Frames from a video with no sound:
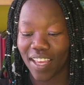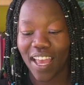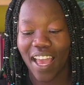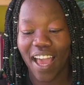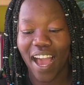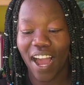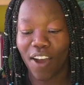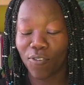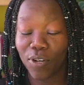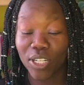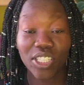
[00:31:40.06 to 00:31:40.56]

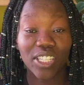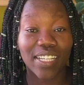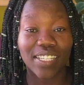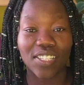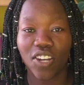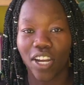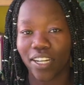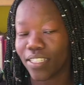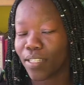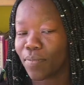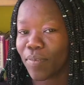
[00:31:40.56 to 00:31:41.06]
Which is
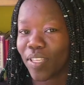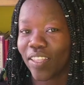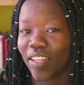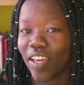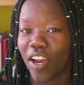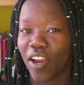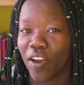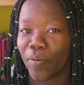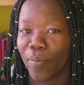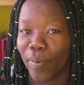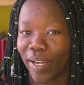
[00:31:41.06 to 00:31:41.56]
not something that
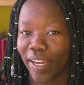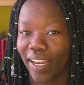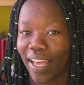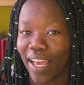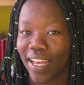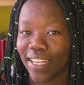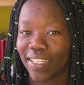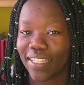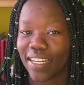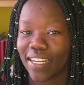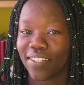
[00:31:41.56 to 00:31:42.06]
I
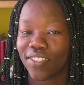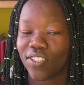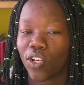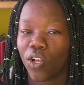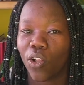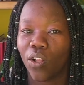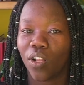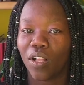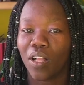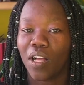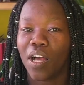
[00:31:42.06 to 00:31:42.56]
realized
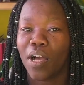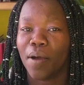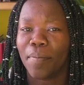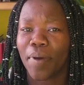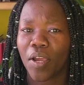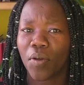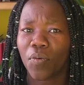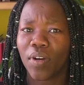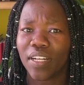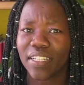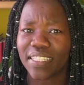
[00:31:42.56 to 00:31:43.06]
until my
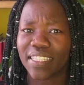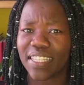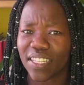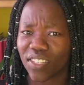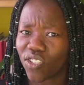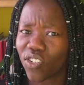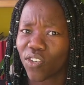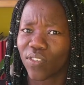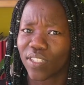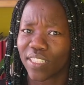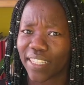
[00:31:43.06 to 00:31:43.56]
one
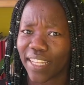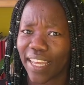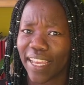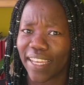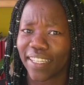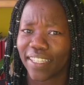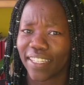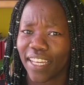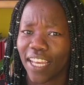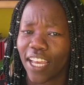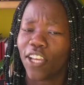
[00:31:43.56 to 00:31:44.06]
sister was
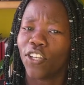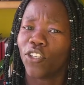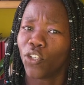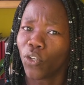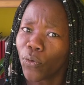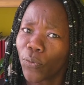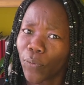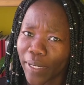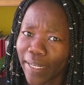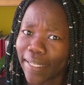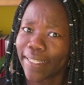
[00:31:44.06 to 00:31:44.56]
like,
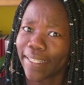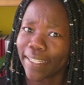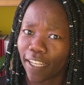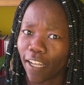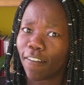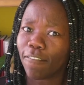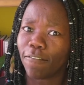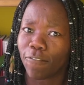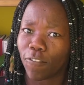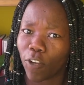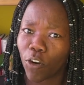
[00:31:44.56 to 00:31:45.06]
you really
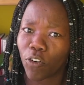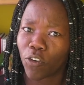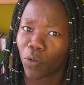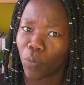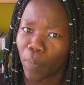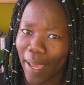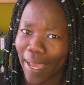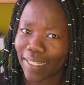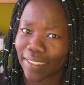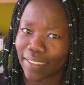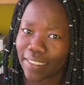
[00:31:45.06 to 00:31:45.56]
love floral
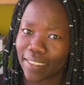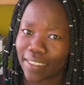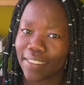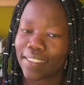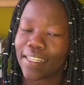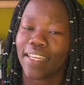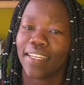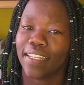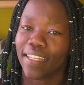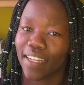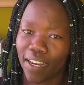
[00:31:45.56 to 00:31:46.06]
patterns.
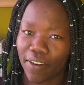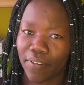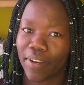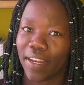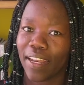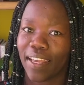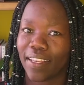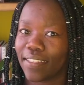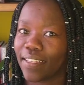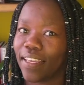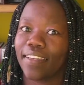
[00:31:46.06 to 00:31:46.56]
And then I
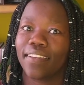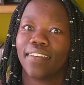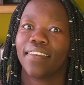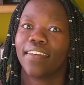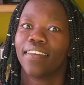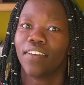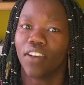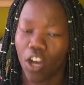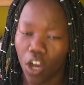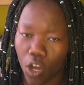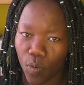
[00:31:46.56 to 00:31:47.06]
realized like
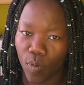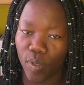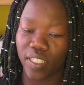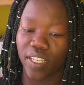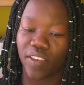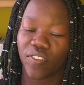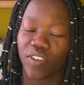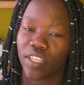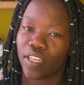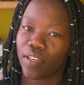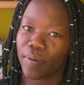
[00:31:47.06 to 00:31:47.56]
almost
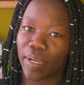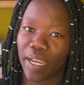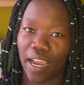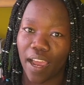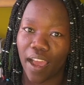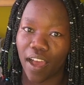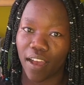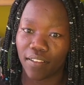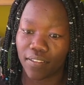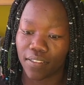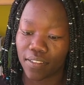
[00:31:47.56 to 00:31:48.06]
everything in my
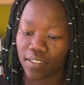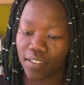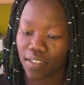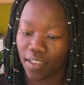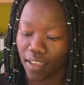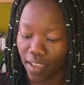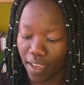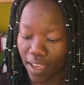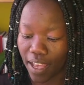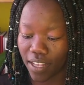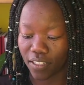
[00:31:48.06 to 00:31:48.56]
house
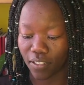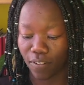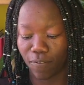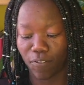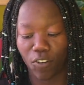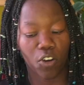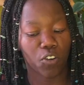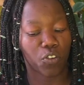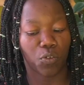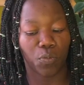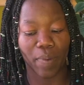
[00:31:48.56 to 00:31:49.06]
has a
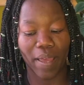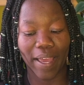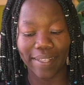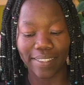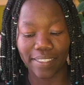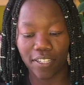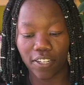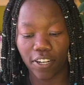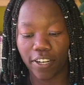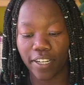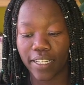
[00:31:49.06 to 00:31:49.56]
floral
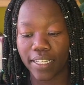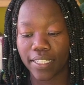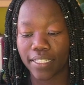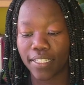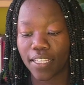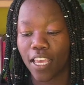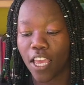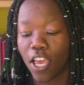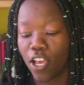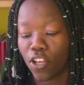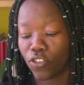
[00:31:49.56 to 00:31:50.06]
pattern on it.
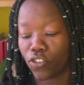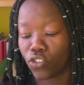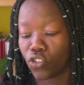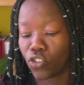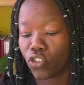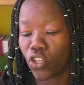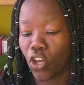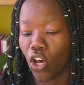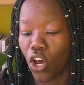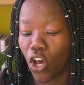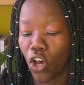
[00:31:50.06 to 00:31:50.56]

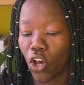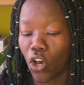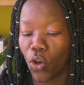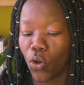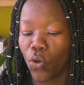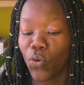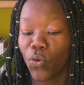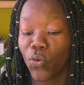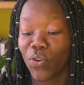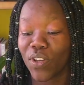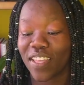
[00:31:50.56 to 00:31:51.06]

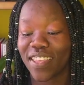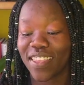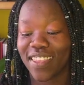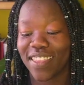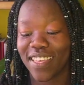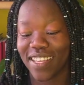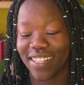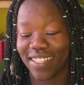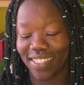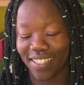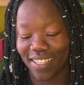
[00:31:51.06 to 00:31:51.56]
So
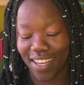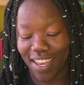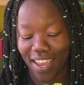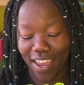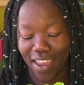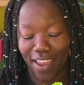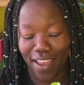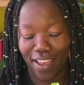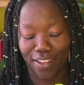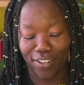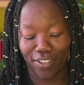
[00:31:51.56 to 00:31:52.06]
this
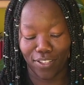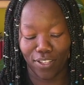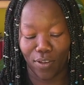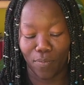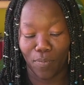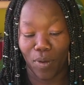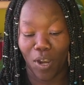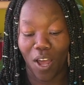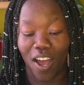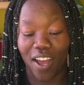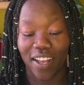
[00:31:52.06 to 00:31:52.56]
is the
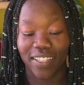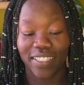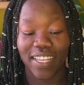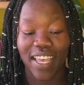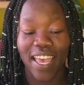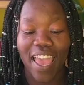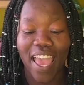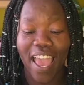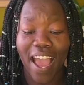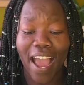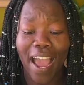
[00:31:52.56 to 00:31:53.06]
plant.
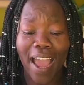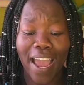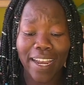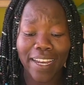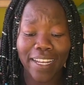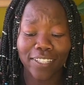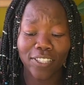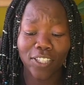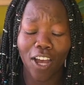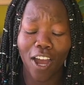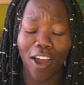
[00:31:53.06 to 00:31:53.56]
And
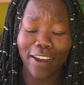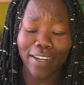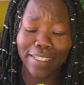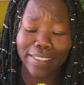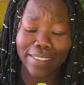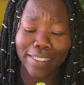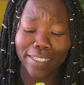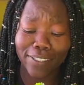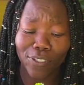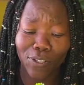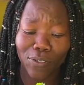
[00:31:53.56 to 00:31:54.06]
it's
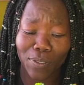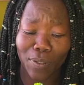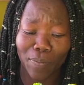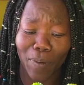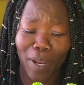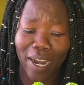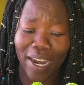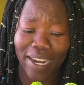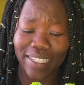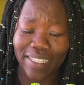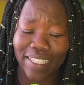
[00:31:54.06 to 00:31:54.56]
honestly so
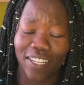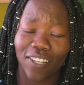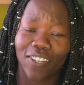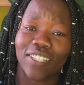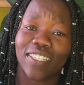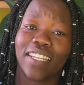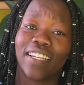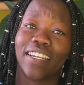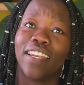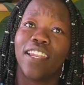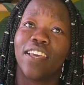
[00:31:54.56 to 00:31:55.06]
surprising, because
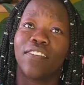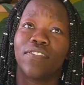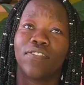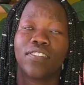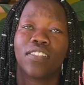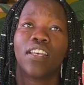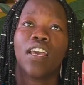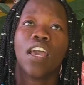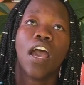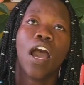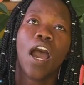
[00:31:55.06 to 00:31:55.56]
it lives
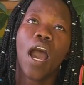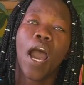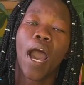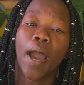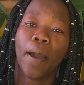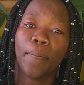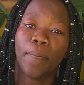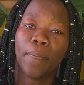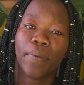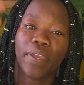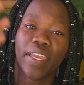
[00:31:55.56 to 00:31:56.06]

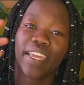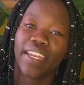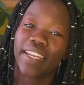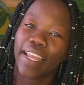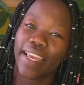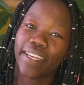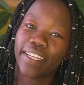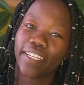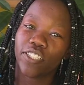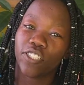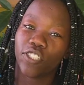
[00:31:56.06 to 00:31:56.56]
up in
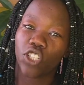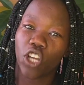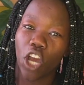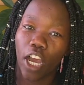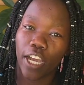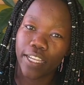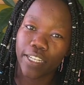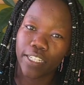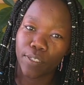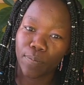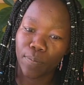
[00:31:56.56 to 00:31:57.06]
like a
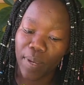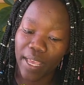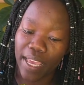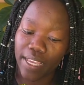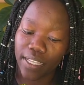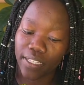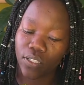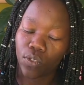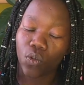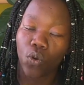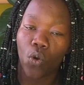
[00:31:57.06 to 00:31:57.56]
darkish
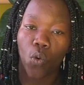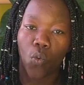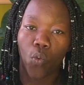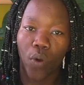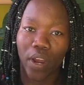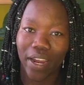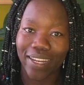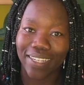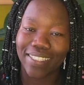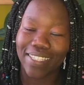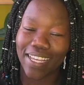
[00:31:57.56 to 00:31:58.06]
place
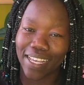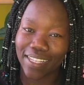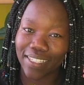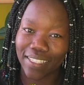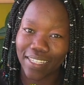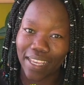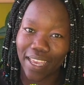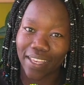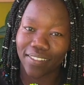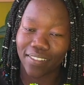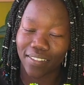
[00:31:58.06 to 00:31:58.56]
where it does,
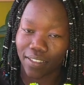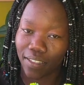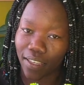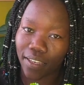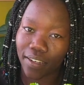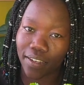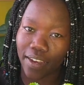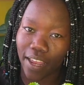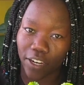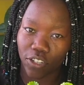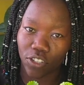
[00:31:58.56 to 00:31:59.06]
yes, get
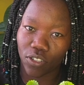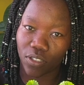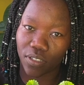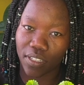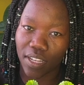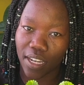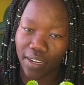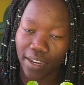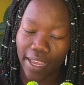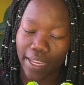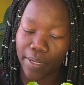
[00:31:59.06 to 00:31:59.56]
natural
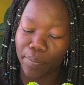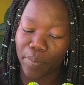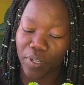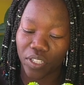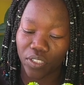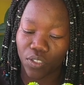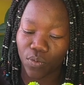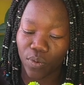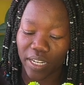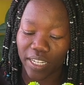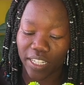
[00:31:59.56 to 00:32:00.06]
sunlight, but
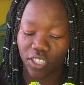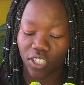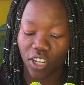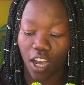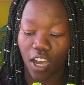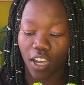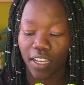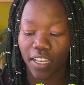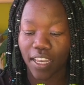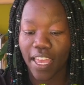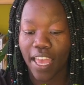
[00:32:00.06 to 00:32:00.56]
it's really
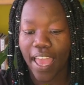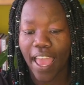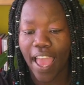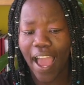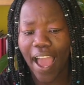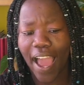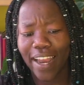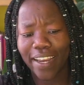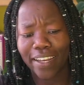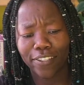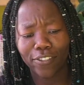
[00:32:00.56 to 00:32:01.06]
dark.
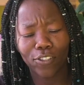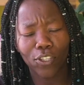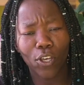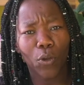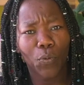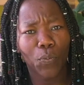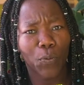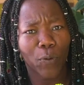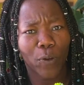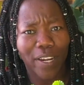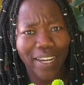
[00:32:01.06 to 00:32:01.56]
And it's so
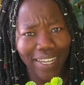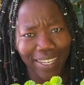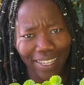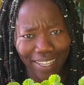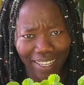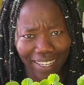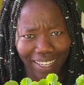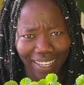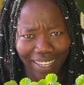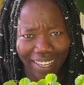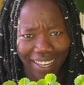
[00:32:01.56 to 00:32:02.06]

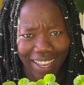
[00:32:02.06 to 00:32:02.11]
pretty.